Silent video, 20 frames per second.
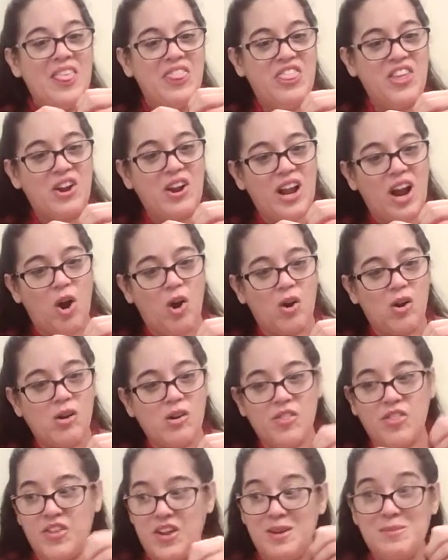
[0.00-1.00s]
They
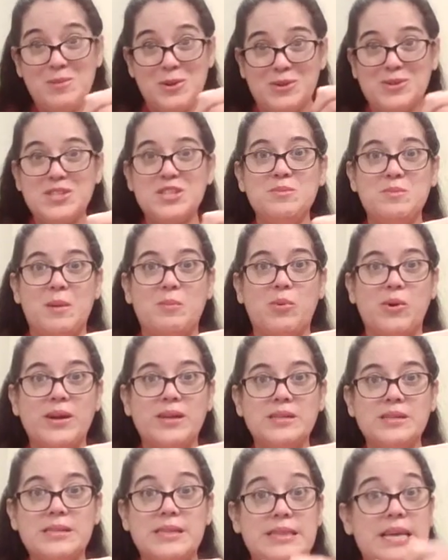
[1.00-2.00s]
are thin mucous
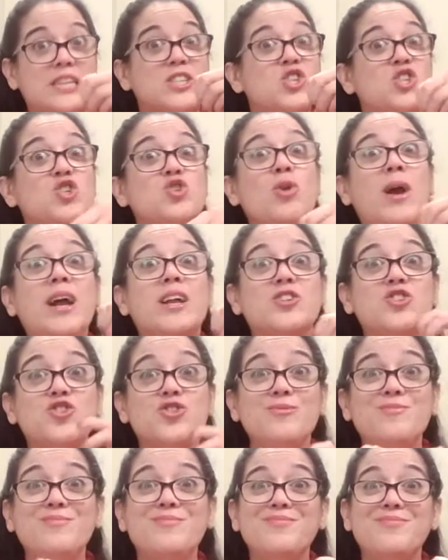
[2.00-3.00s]
membranes that
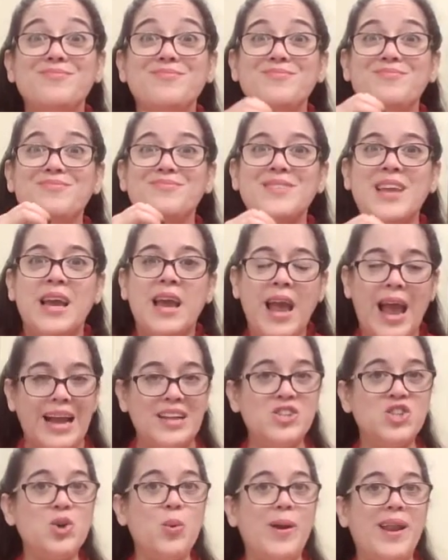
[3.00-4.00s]
stretch.
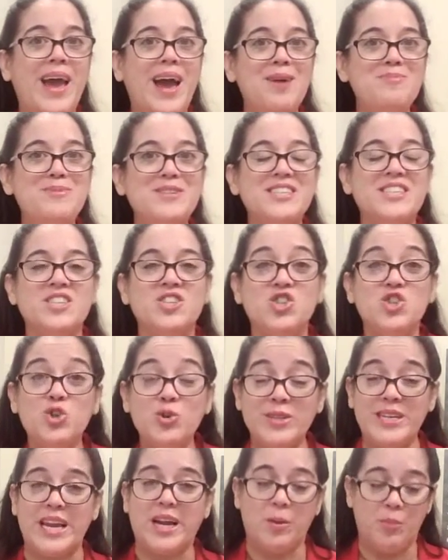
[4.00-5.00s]
And so what happens is you
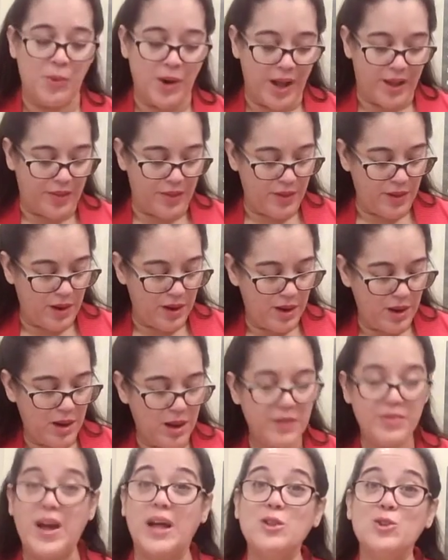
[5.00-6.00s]
take a breath,
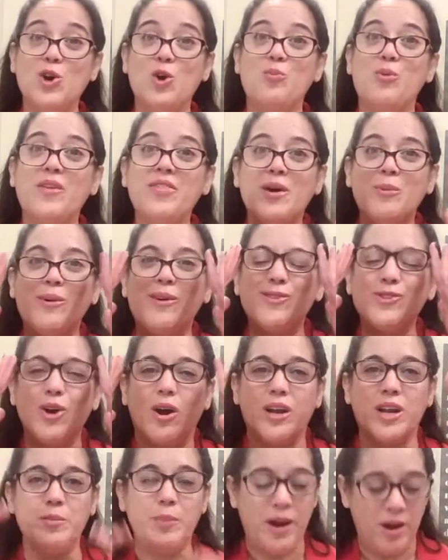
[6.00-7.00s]
that low breath that we were
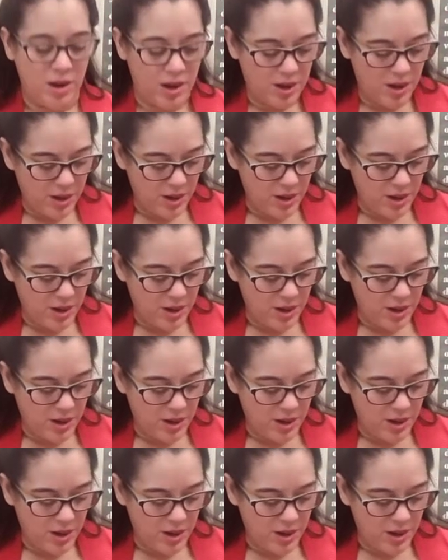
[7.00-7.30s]
talking about.